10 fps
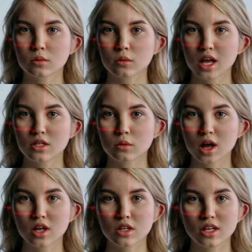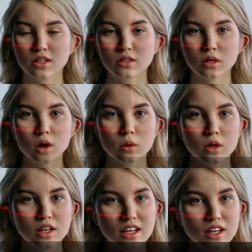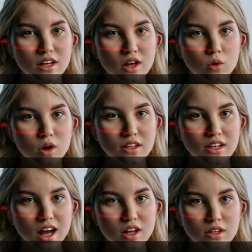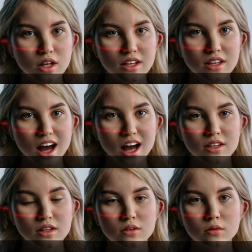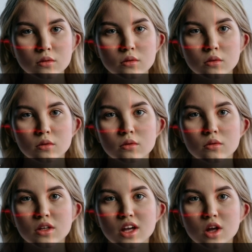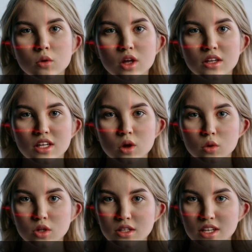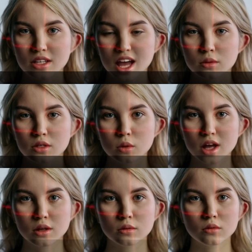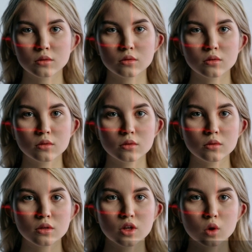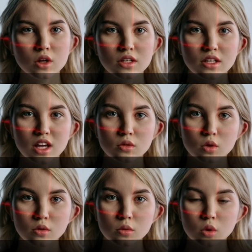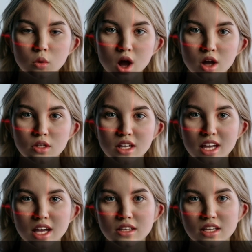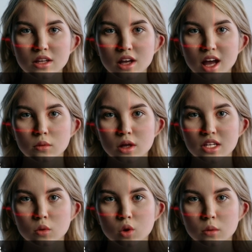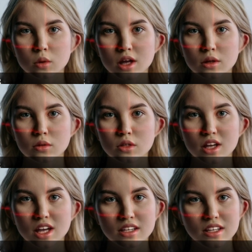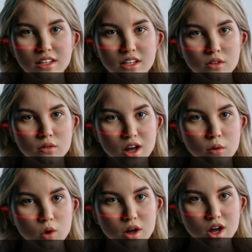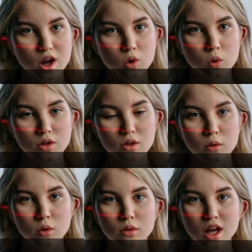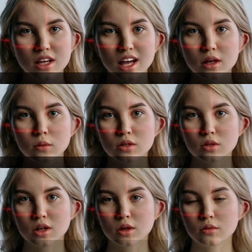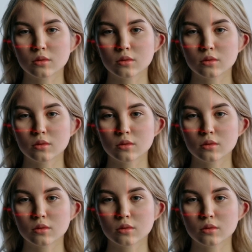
Mathematically, the public key Q is calculated as Q is equal to D times B. Notice that if you have both private key D and base point B, then it is easy to find point Q with double and add method.